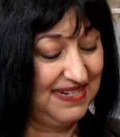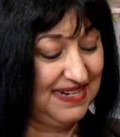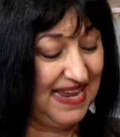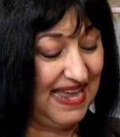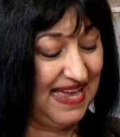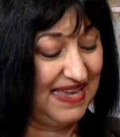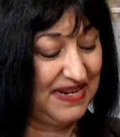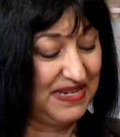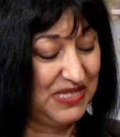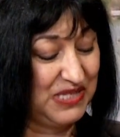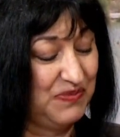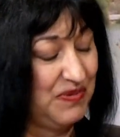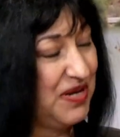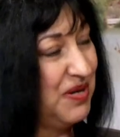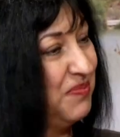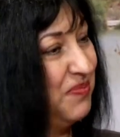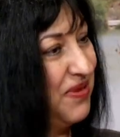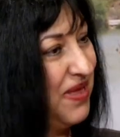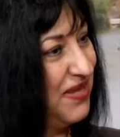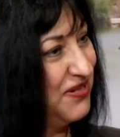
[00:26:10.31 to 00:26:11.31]
and it's been a
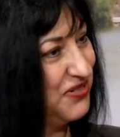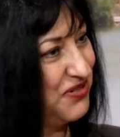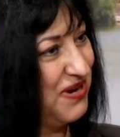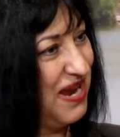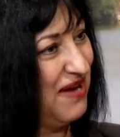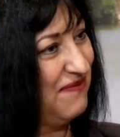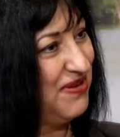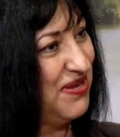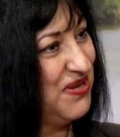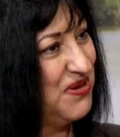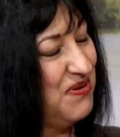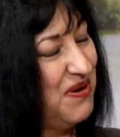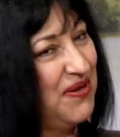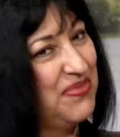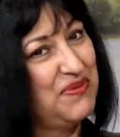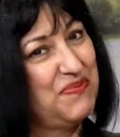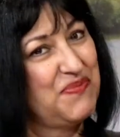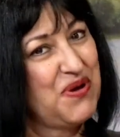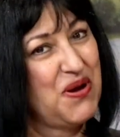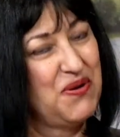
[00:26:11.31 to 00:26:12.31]
pleasure having you on the
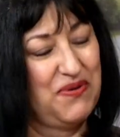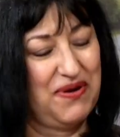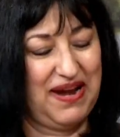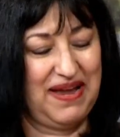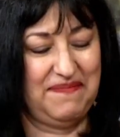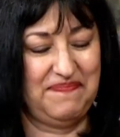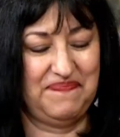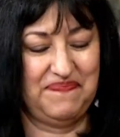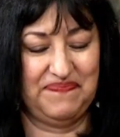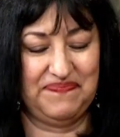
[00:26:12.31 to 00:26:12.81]
program.